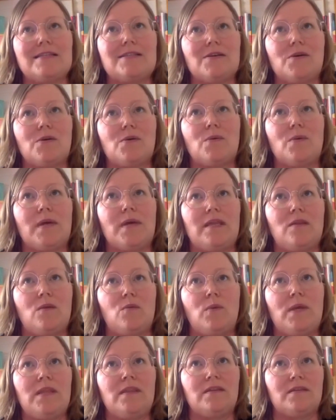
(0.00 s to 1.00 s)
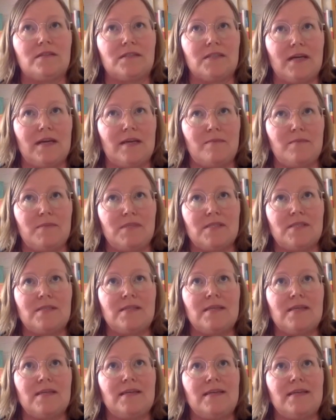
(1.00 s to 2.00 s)
So in the winter times,
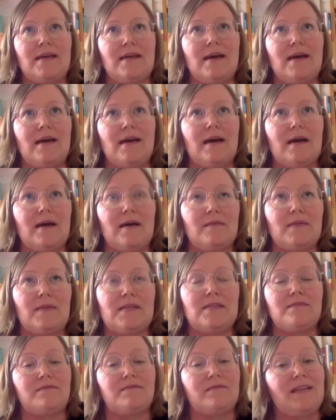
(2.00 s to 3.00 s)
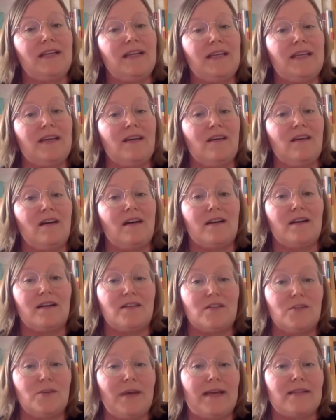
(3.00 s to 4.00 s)
it's really hard
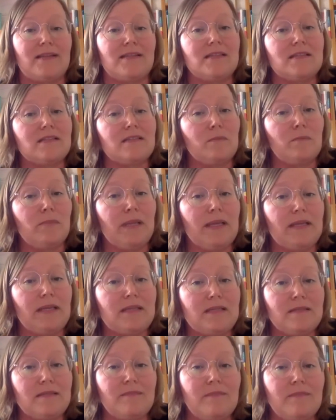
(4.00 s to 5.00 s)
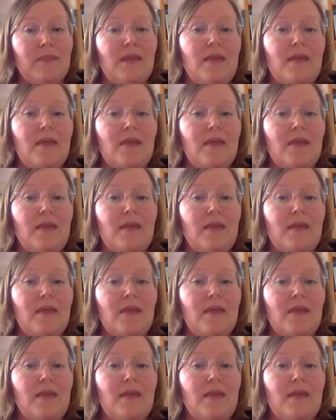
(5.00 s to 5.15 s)
to access the place.